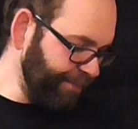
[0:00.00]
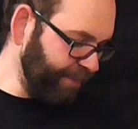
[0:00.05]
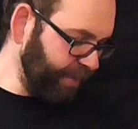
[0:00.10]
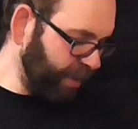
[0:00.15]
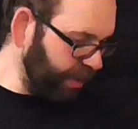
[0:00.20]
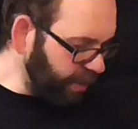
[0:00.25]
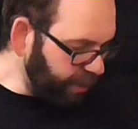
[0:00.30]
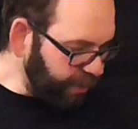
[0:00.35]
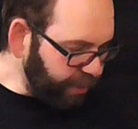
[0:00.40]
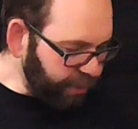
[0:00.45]

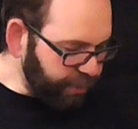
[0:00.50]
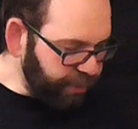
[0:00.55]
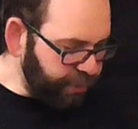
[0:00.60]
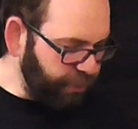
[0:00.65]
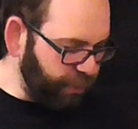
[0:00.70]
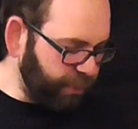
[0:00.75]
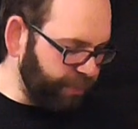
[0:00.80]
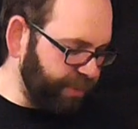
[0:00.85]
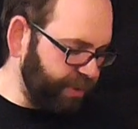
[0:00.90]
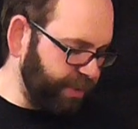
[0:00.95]
I know they've got a
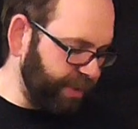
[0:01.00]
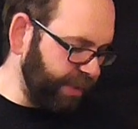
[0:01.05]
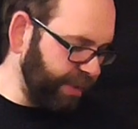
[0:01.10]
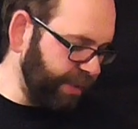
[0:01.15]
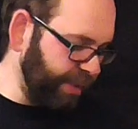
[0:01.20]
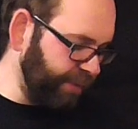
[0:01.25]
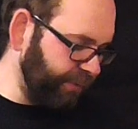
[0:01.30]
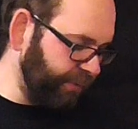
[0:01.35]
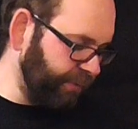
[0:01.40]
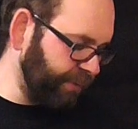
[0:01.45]
2-up
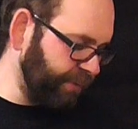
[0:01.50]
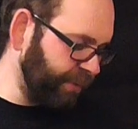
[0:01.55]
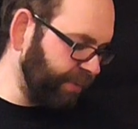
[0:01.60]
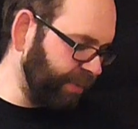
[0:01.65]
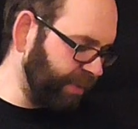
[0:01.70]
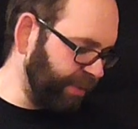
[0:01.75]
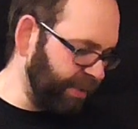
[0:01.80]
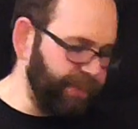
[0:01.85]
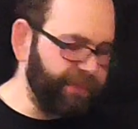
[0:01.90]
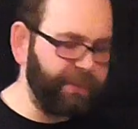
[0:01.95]
save,
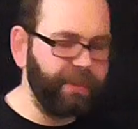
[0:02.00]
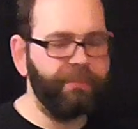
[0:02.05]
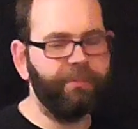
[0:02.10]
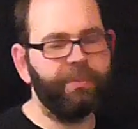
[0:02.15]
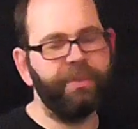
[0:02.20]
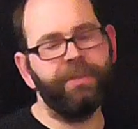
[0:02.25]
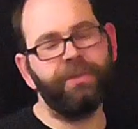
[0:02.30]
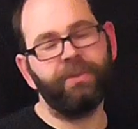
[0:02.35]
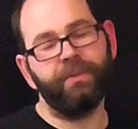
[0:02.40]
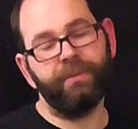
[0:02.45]
but Death
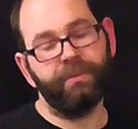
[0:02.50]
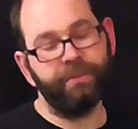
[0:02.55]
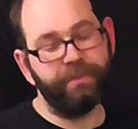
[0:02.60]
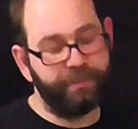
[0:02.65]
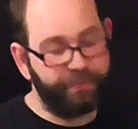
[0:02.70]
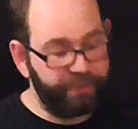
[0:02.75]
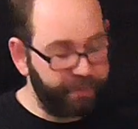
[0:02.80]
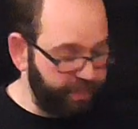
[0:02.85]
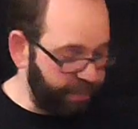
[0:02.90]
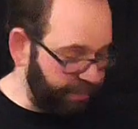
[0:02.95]
Company's got the
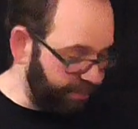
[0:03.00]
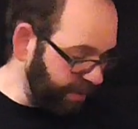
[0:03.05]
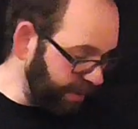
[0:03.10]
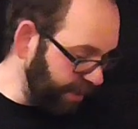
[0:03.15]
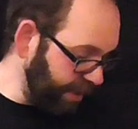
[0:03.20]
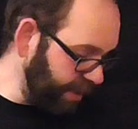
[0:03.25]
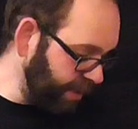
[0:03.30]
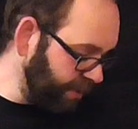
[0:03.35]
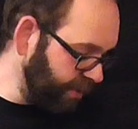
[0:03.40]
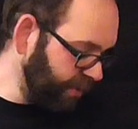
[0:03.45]
Feel No
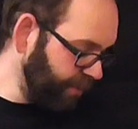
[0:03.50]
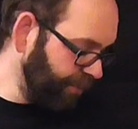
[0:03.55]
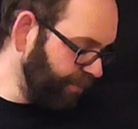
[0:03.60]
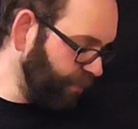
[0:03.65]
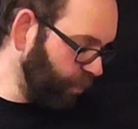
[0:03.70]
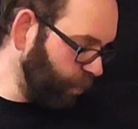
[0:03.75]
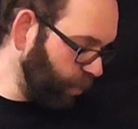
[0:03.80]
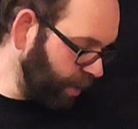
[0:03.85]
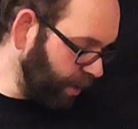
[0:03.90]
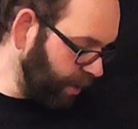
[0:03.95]
Pain.
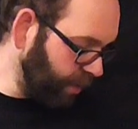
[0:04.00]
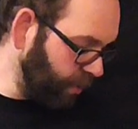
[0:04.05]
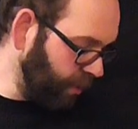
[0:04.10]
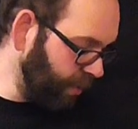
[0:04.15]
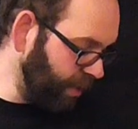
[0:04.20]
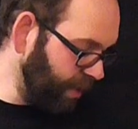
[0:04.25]
Wow,